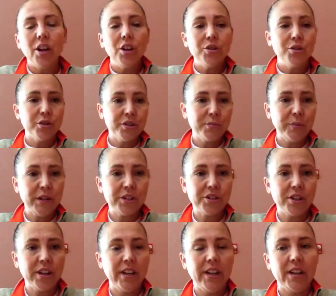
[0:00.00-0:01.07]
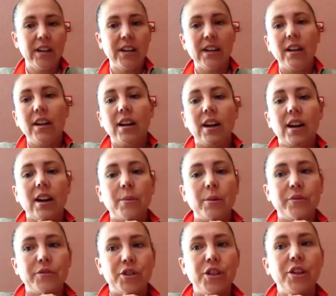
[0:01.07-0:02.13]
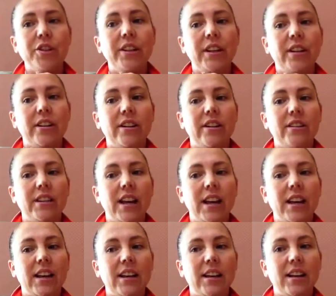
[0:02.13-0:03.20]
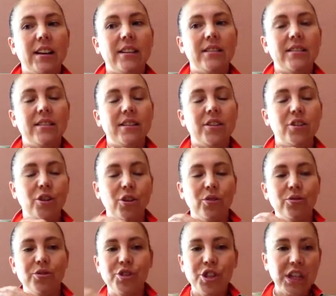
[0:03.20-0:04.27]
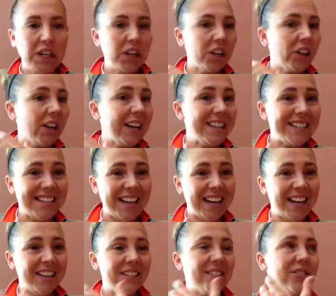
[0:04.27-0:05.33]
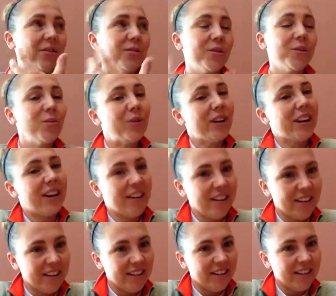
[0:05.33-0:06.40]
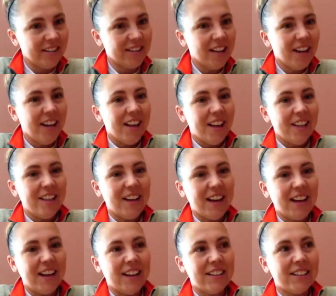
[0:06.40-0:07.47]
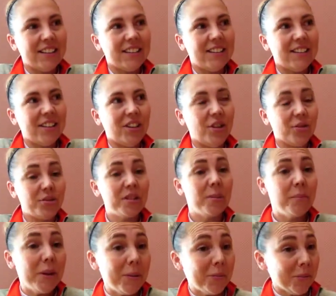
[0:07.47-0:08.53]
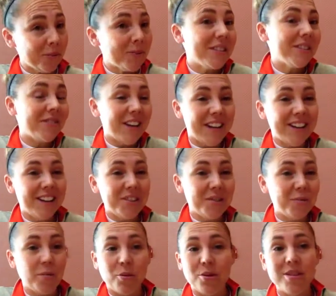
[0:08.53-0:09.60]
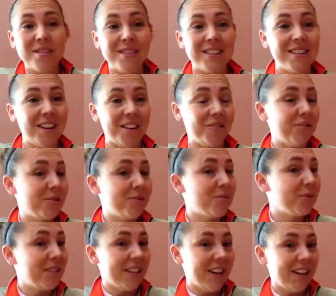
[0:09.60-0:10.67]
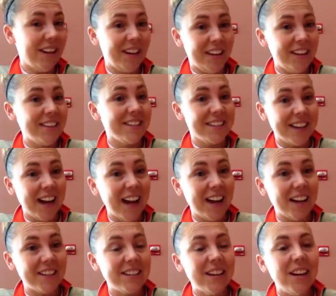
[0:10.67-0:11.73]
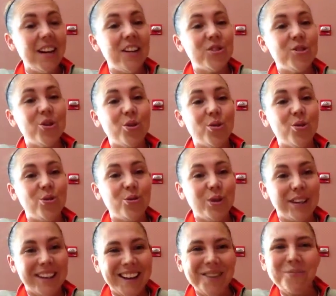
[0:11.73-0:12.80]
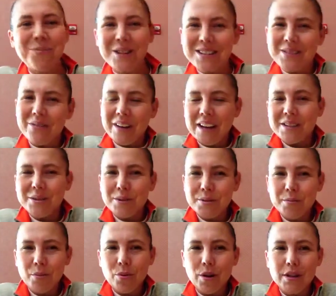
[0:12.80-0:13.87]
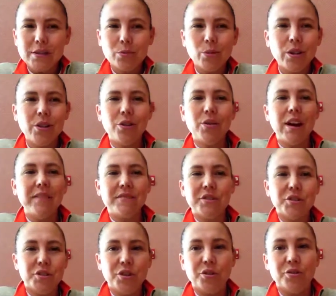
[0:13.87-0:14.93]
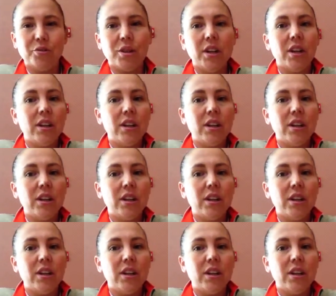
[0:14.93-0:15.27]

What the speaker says: So there's a picture here of cheerleaders, and cheer and dance. Those are one areas that some people would define as sports and others would say it is not. So again, what defines a sport? What do you have to do?